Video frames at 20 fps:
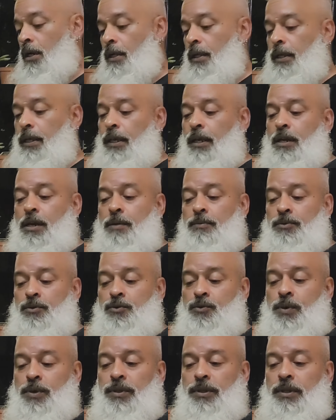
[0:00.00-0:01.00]
It comes
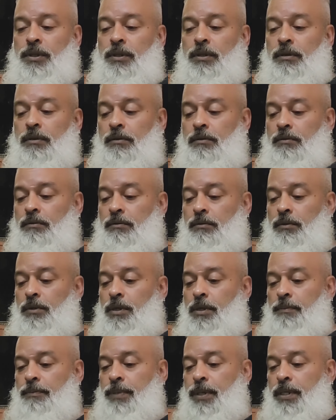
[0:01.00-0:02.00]
with
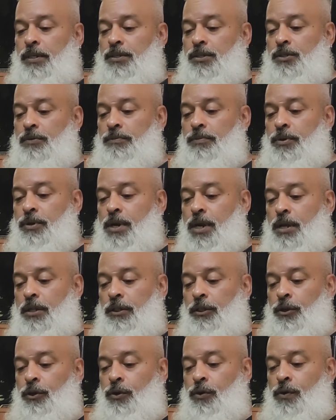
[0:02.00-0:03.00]
a piece to put
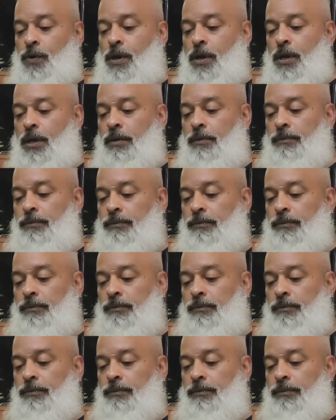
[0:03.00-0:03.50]
on your